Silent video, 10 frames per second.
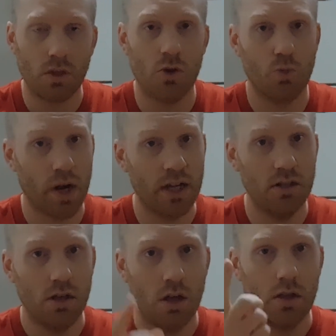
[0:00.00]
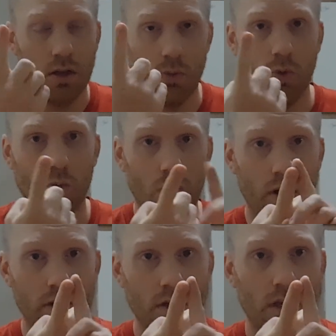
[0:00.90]
right? Number
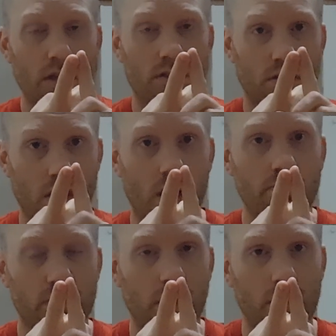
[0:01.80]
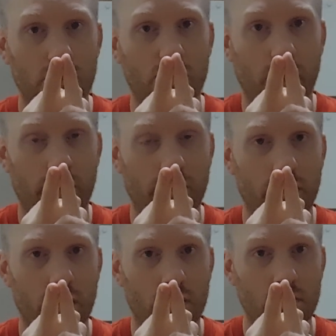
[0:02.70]
one, stop sex
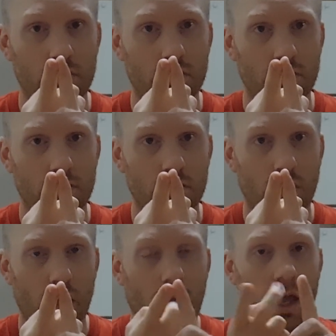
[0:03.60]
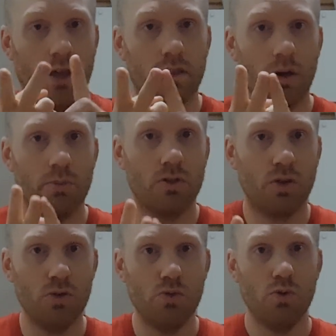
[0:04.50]
trafficking. And number
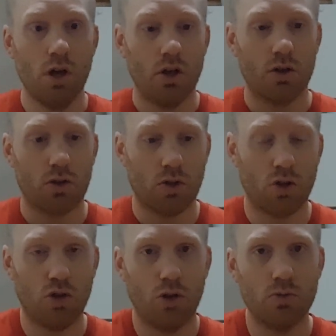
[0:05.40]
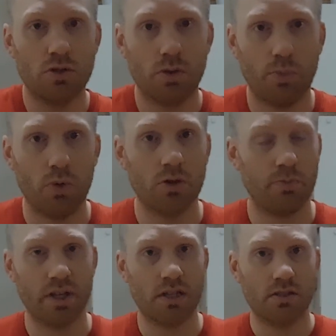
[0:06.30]
two, close the border,
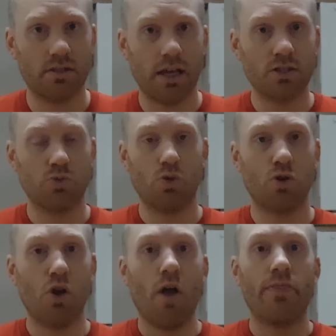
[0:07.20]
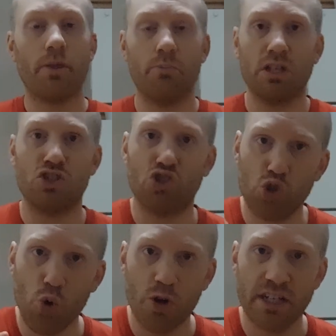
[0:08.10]
because that's where the
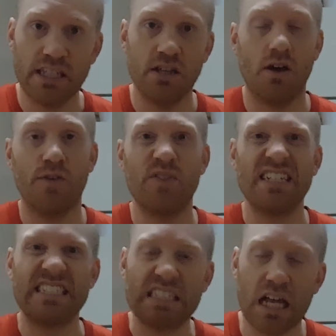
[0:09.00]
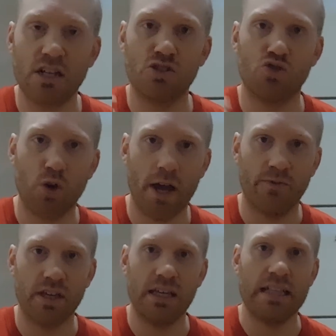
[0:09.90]
majority of the sex
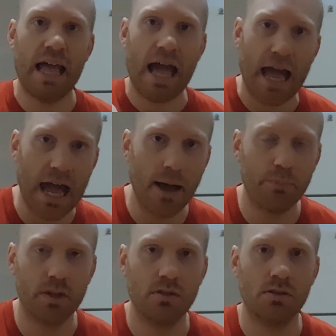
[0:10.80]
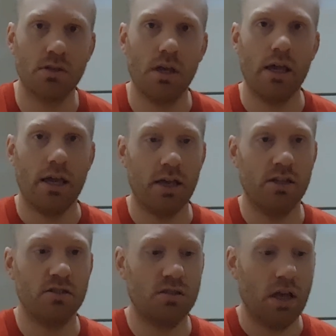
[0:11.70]
trafficking happens,
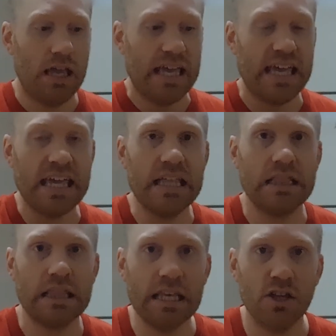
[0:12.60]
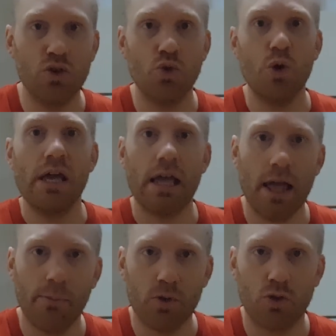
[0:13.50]
is illegal
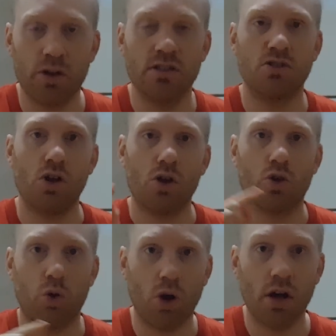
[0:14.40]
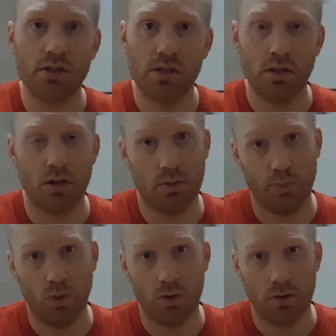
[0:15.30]
immigrants crossing our
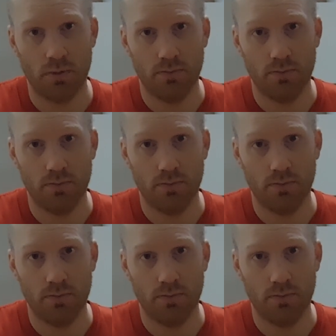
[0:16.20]
border.